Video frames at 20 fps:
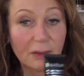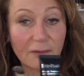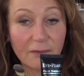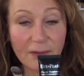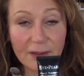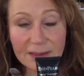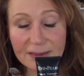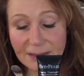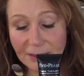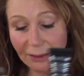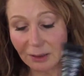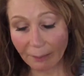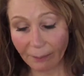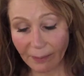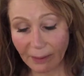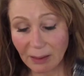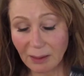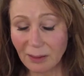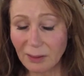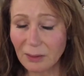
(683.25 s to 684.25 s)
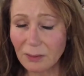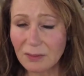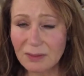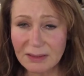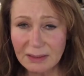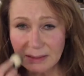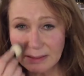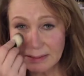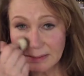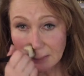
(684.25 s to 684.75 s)
Face therapy. Use
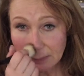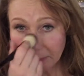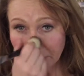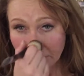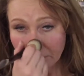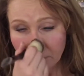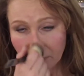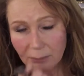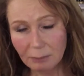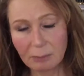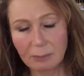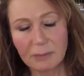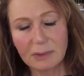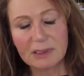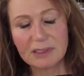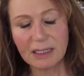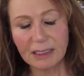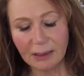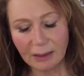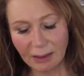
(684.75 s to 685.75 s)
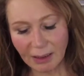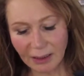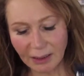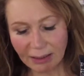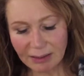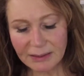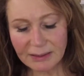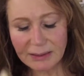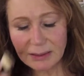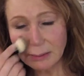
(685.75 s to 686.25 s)
this day and
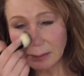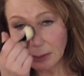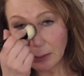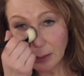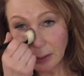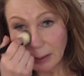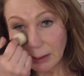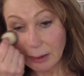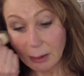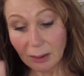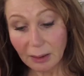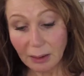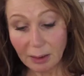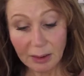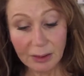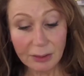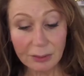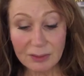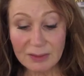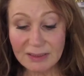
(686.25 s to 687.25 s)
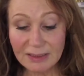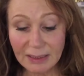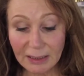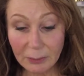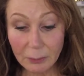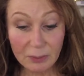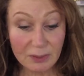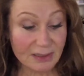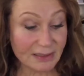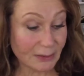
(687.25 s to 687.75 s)
night. Your
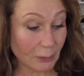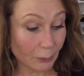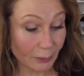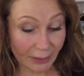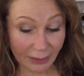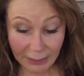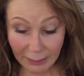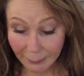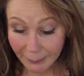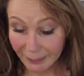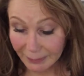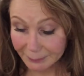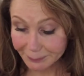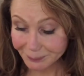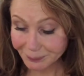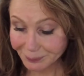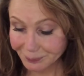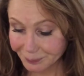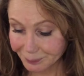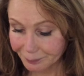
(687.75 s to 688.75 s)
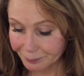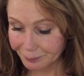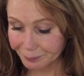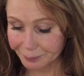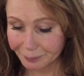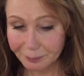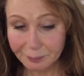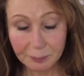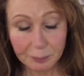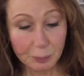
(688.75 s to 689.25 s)
skin will soak it up.
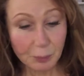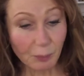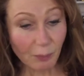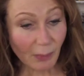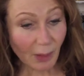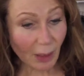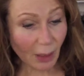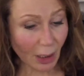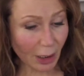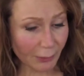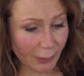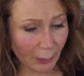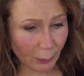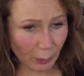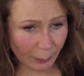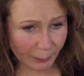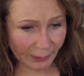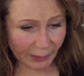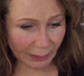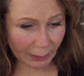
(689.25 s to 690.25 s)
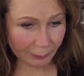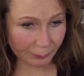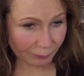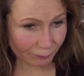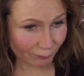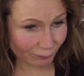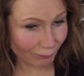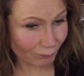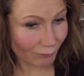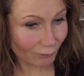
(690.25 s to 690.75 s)
All right, we begin.
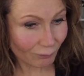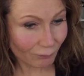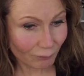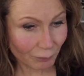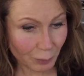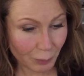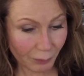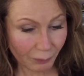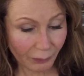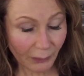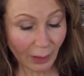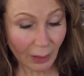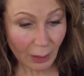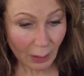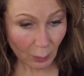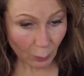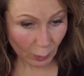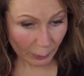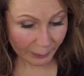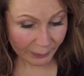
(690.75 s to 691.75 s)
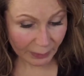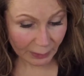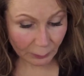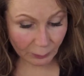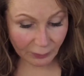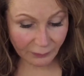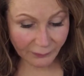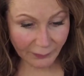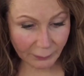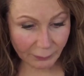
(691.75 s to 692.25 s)
We begin
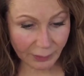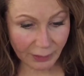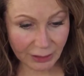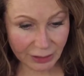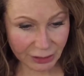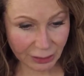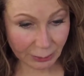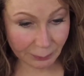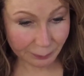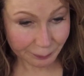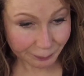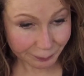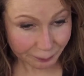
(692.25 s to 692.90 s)
with foundation.